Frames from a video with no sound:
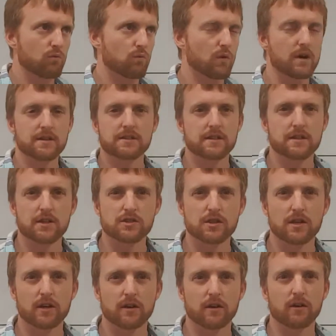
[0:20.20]
what is it that you
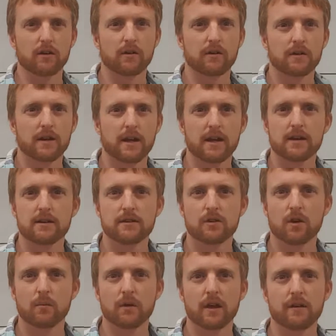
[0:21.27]
hear in
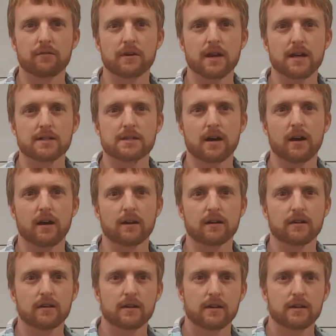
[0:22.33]
normal everyday talk
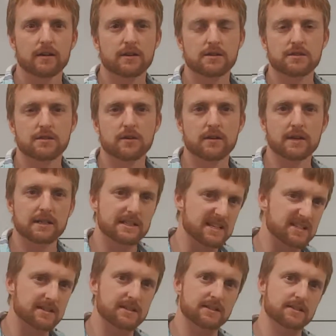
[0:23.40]
concerning
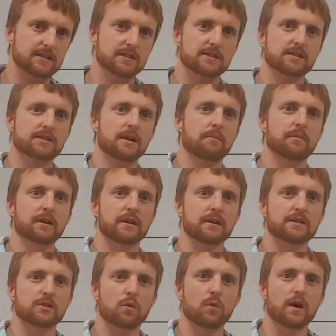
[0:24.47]
distances something
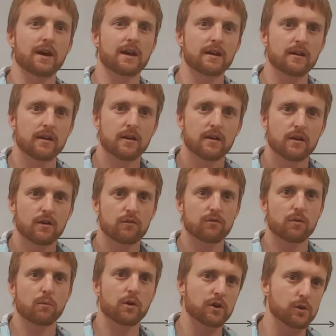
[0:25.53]
is away
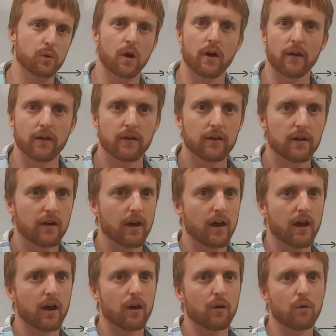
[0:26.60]
from where you are,
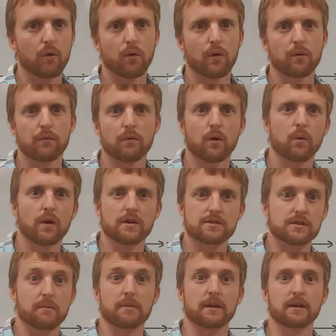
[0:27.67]
or where
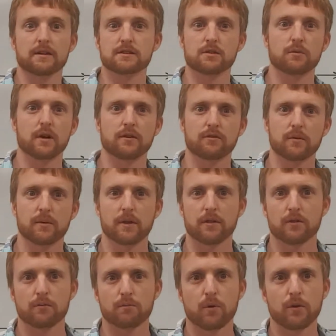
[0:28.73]
something is away from
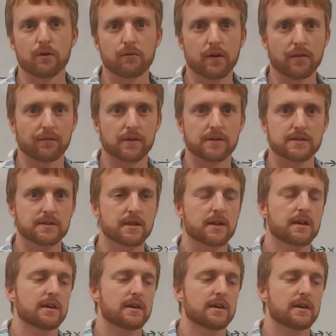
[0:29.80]
another point of reference?